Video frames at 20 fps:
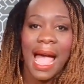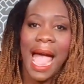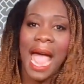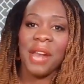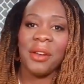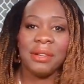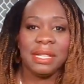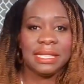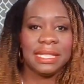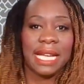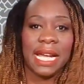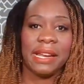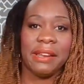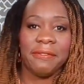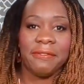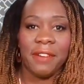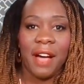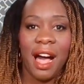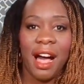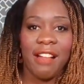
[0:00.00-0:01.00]
I don't need to get
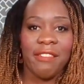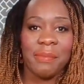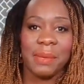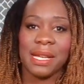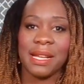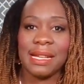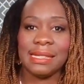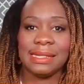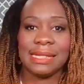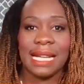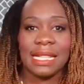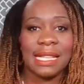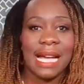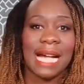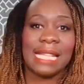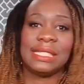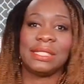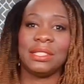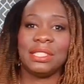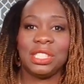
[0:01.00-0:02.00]
involved because that
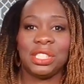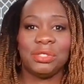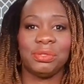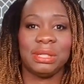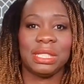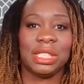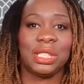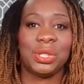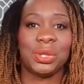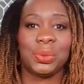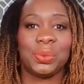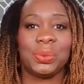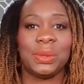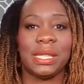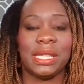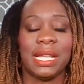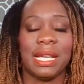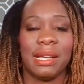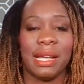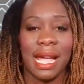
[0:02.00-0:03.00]
has nothing to really do
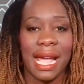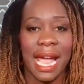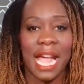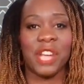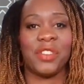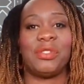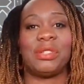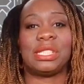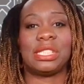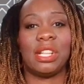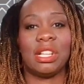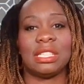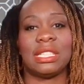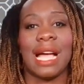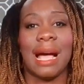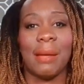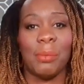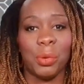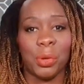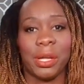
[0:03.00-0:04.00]
with the end
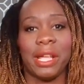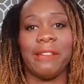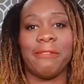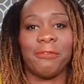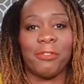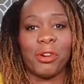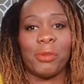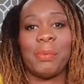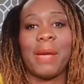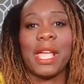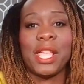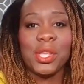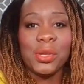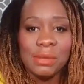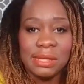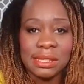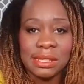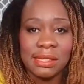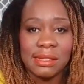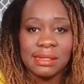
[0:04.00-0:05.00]
result I'm looking for my
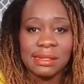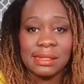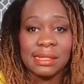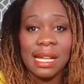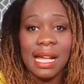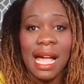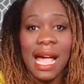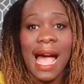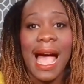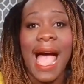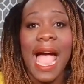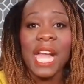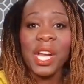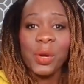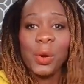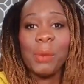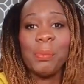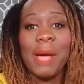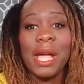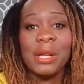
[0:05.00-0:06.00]
users. I
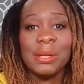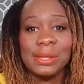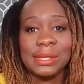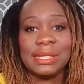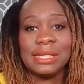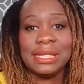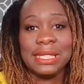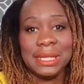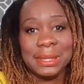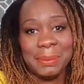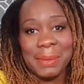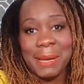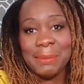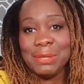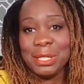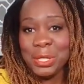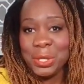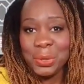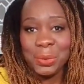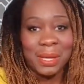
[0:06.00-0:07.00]
know what my users need to be
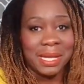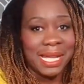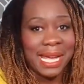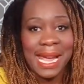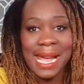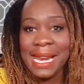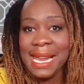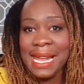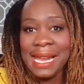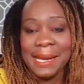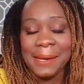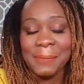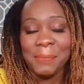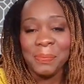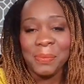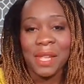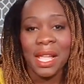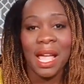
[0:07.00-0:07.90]
able to do when they get in.